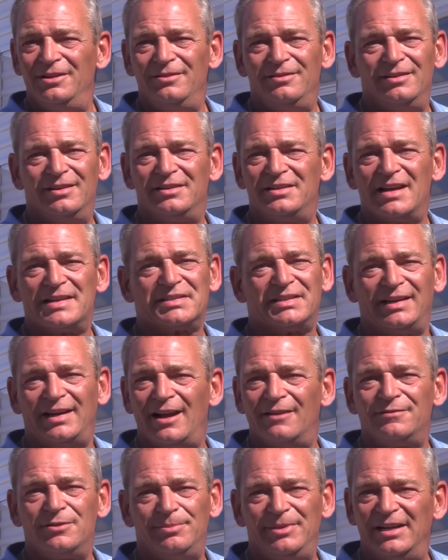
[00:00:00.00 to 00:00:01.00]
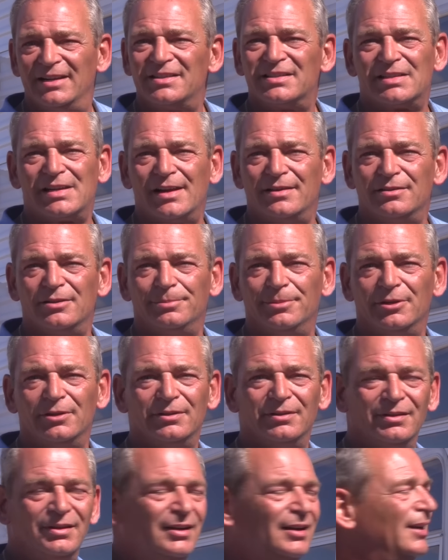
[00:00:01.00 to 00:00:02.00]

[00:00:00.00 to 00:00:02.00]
it doesn't have to be extendable.